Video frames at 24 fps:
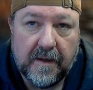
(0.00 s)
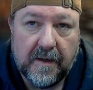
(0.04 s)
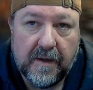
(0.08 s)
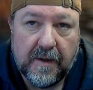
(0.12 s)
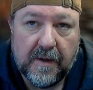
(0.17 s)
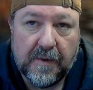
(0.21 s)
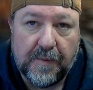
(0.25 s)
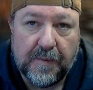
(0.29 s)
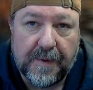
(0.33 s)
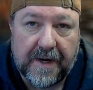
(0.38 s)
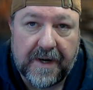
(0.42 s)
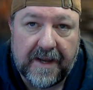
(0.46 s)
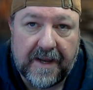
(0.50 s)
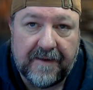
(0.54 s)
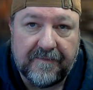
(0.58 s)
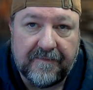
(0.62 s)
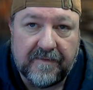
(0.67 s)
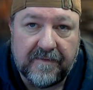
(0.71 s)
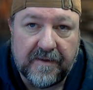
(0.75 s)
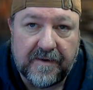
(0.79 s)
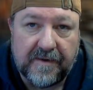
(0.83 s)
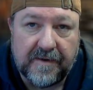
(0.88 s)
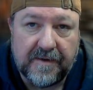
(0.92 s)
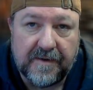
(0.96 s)
what I have
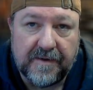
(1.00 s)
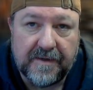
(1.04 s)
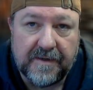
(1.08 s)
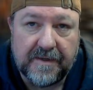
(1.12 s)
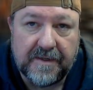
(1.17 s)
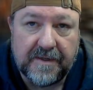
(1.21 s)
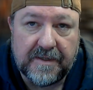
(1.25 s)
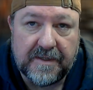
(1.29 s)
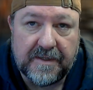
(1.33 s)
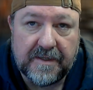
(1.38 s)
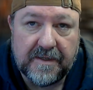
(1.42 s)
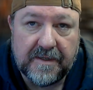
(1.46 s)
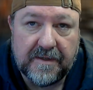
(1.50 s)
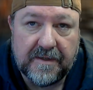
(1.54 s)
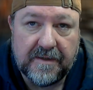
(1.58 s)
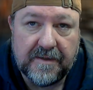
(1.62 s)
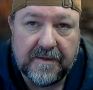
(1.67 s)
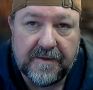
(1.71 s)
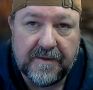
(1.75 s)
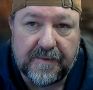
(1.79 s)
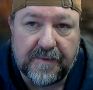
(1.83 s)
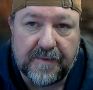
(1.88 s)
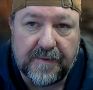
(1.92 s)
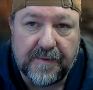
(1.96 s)
learned
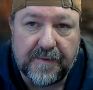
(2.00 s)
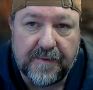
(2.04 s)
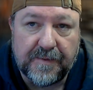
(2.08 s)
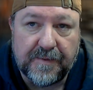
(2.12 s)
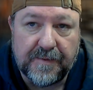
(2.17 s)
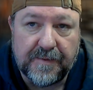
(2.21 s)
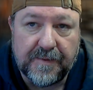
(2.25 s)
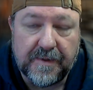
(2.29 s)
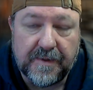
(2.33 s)
through